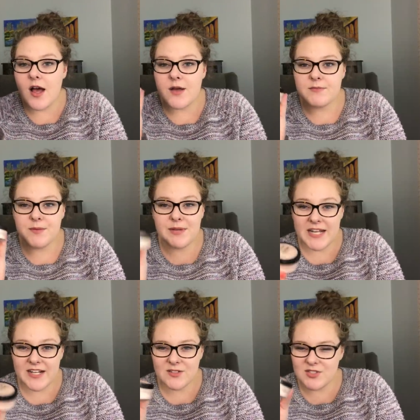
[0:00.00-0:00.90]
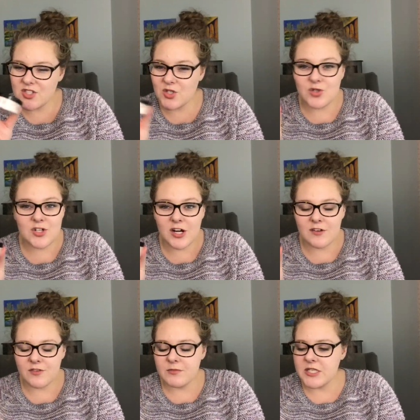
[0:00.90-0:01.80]
um, the banana is too
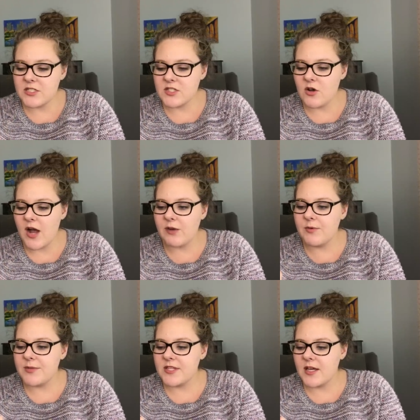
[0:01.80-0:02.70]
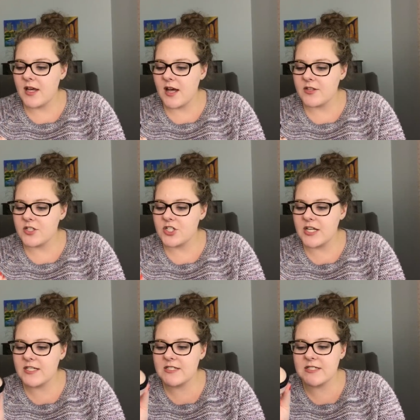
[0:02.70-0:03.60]
dark for me so I went with the other
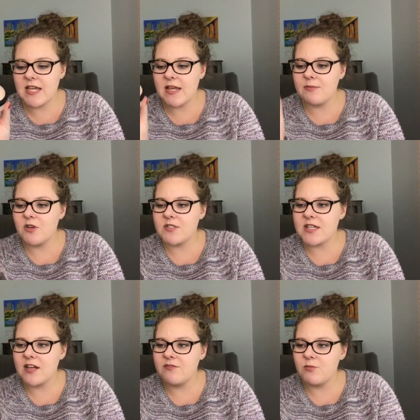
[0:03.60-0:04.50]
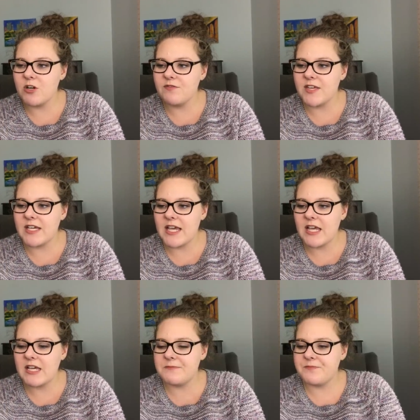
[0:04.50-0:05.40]
shade this is cameo it's kind of more of like
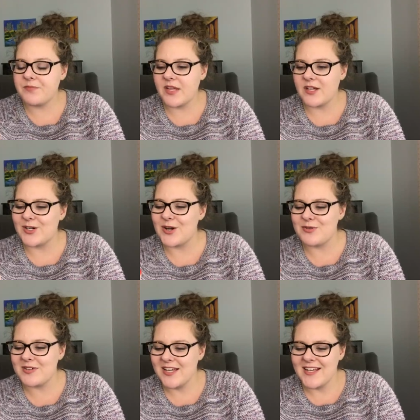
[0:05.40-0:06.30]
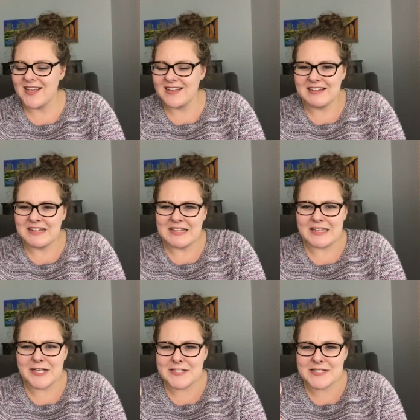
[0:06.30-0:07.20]
a I don't know
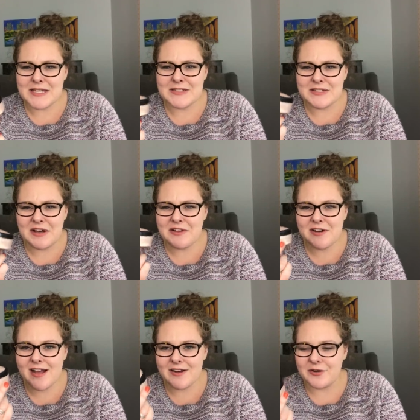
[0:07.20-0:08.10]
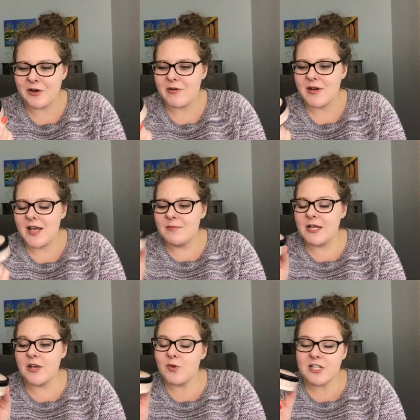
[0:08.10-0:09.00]
light skin color, I don't know.
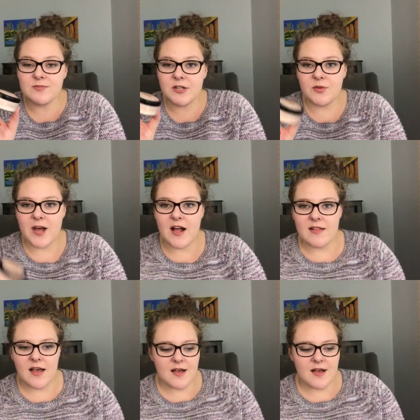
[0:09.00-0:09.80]
But it works pretty well.